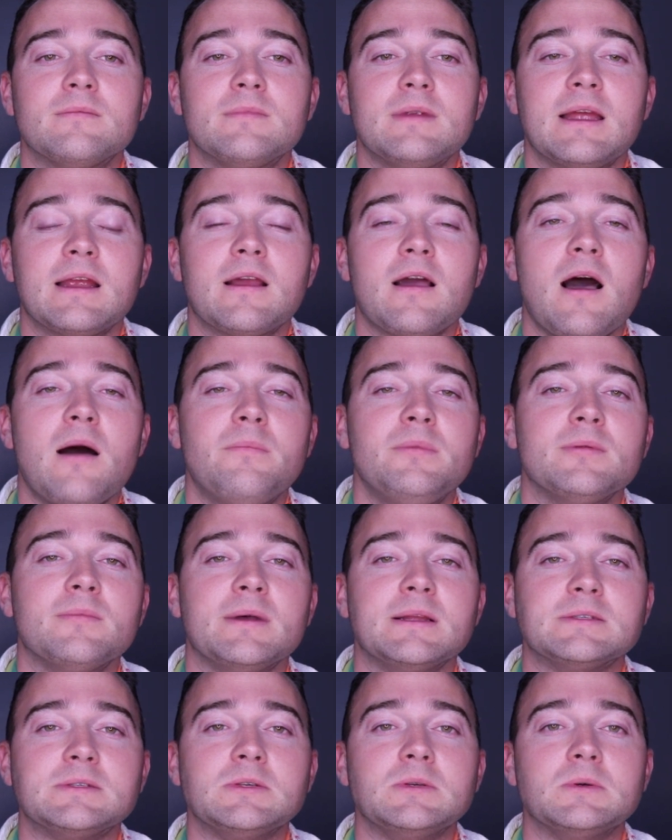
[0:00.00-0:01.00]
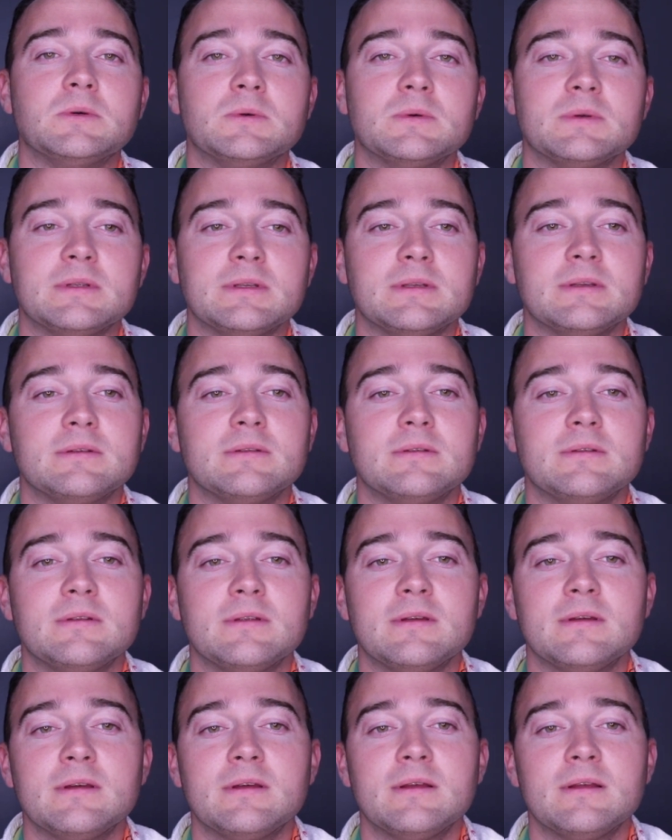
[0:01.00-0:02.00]
and compliments you and
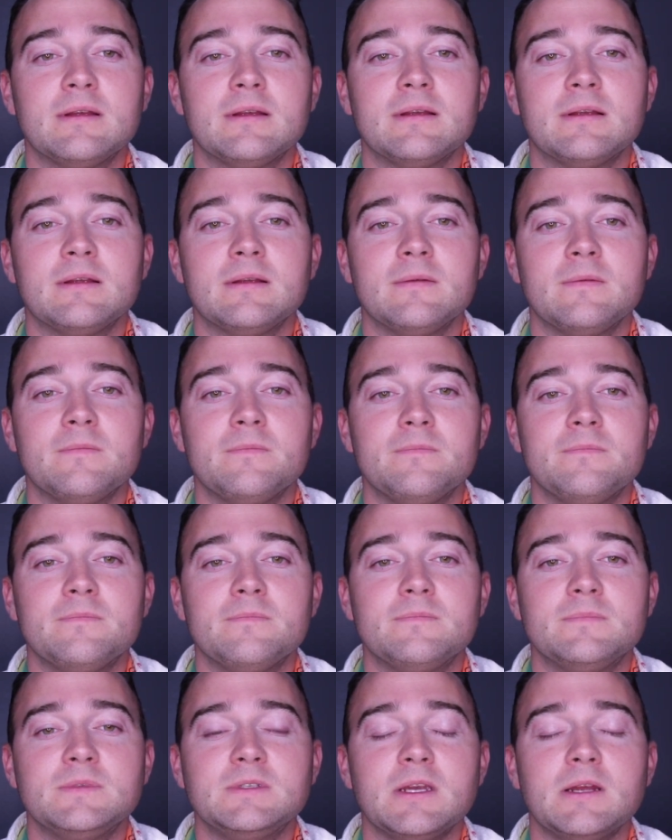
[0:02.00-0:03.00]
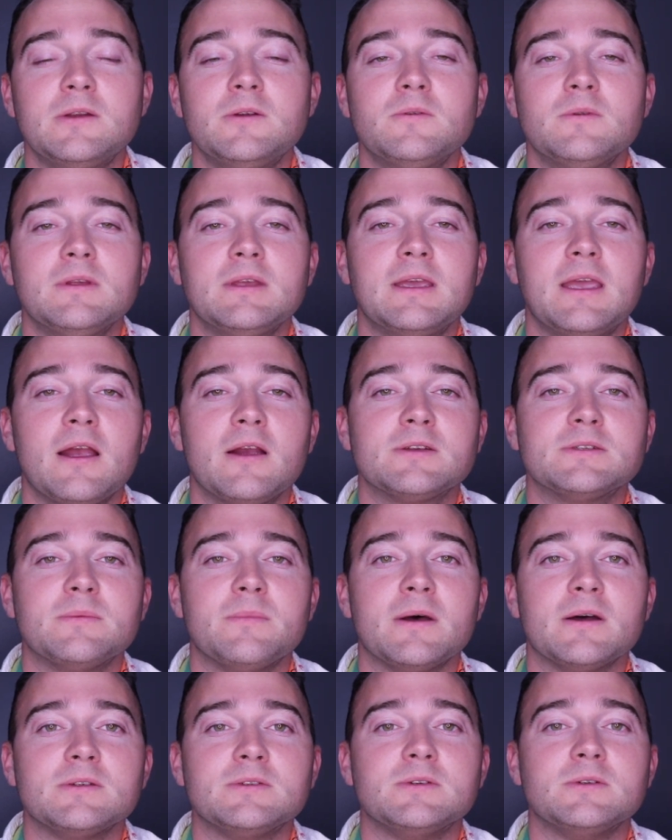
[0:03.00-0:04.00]
genuinely cares
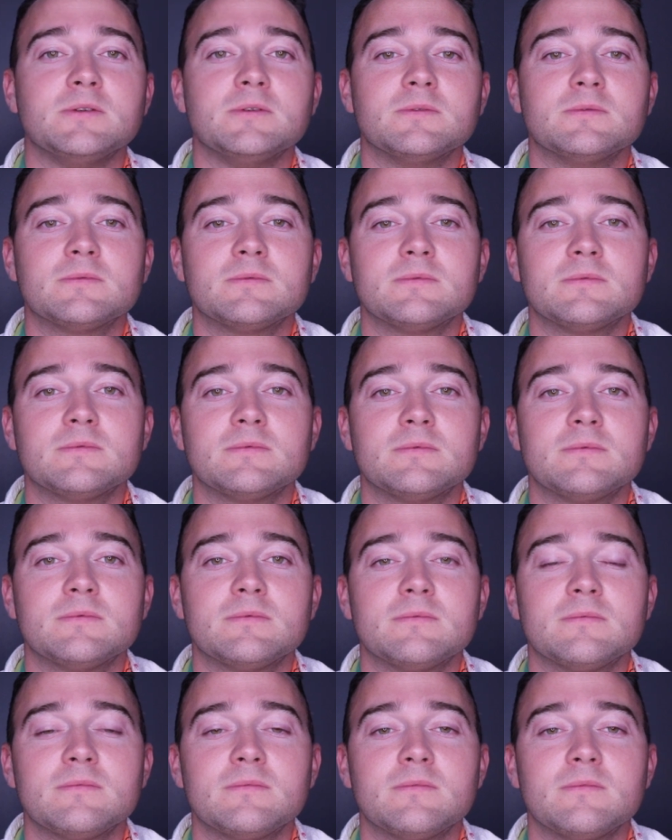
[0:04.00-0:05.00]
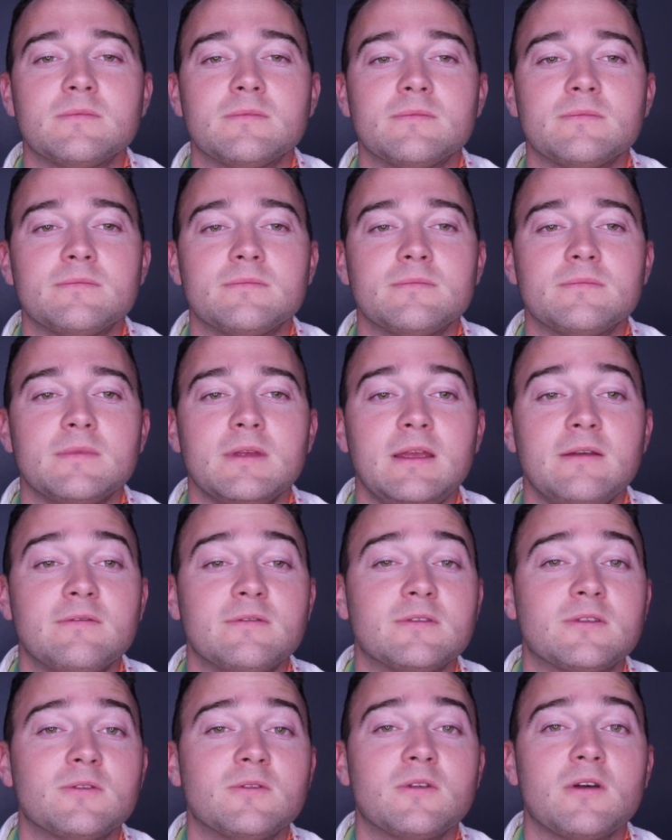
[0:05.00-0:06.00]
about you,
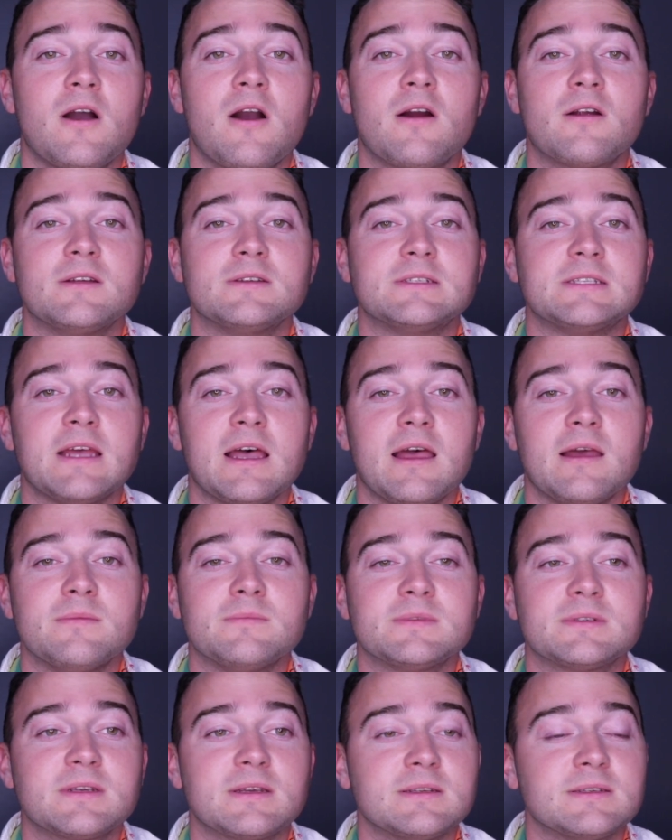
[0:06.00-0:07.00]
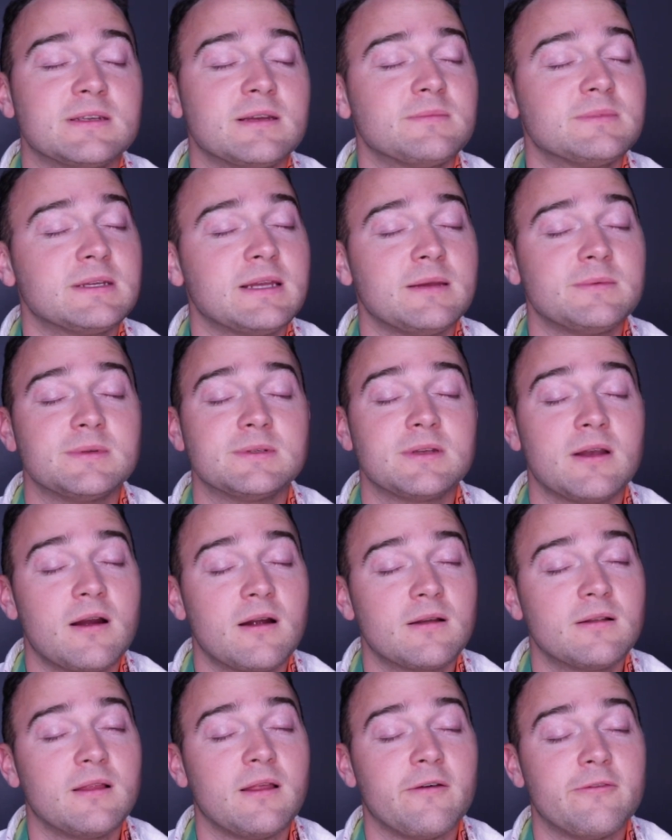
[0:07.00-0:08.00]
even through the hardest times, because sometimes it's
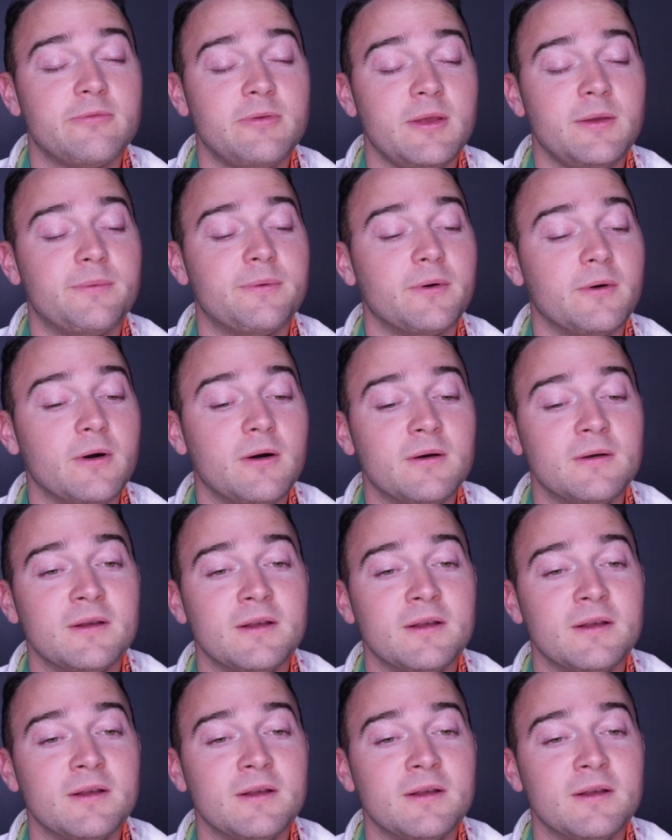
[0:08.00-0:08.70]
hard to love people.